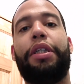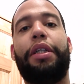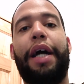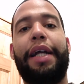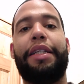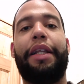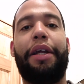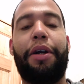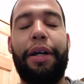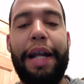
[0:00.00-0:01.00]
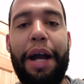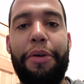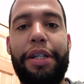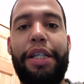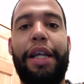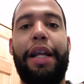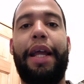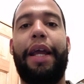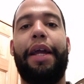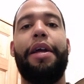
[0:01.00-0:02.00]
to the heights that they are now in
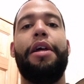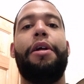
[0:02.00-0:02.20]
TNA.